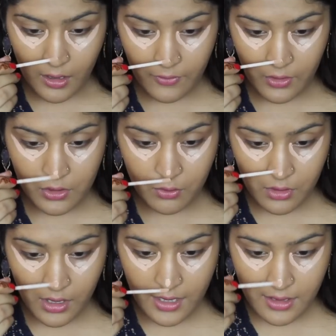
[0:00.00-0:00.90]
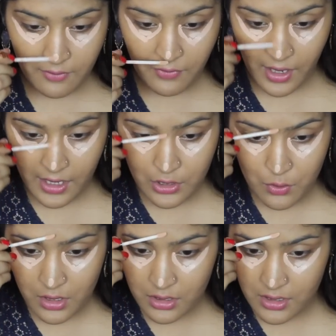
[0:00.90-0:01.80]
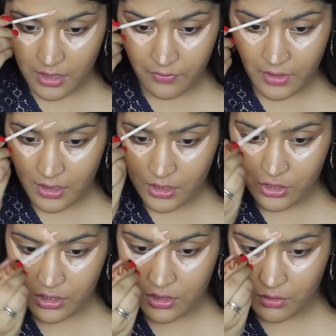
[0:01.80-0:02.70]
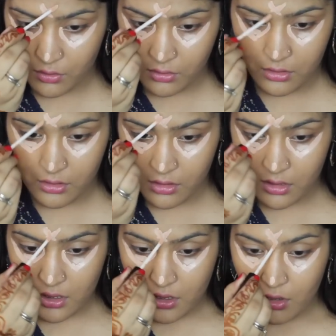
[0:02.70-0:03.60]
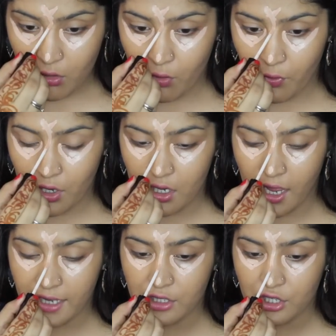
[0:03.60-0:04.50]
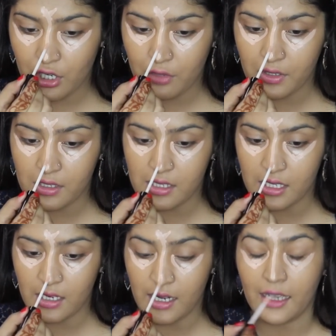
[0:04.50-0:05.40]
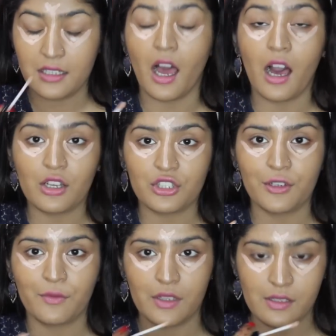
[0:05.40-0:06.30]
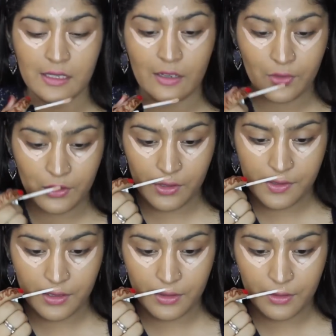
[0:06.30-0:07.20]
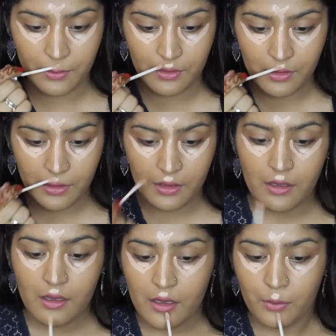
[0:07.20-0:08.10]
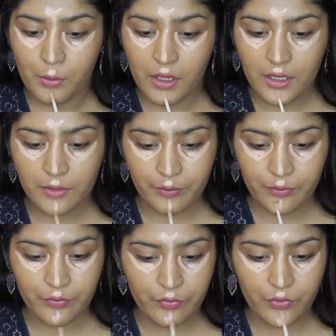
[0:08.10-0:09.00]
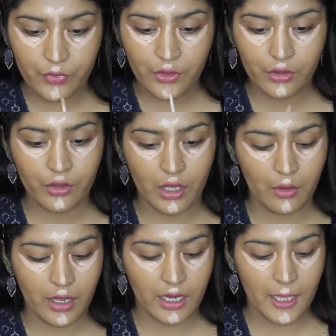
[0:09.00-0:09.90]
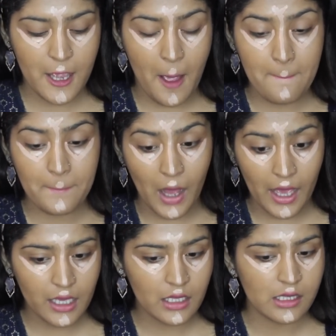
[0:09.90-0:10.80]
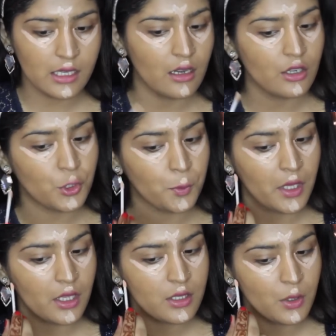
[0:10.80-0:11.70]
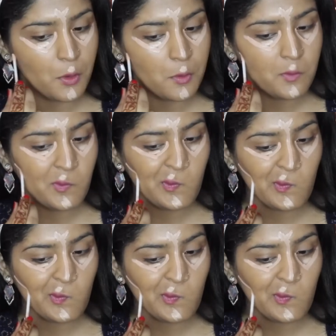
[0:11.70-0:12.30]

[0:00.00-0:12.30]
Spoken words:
If you don't like that fact, you can definitely just, you know, go for a lighter shade of concealer, like darker shade of concealer for your skin tone. But this is how I like my concealer to be. So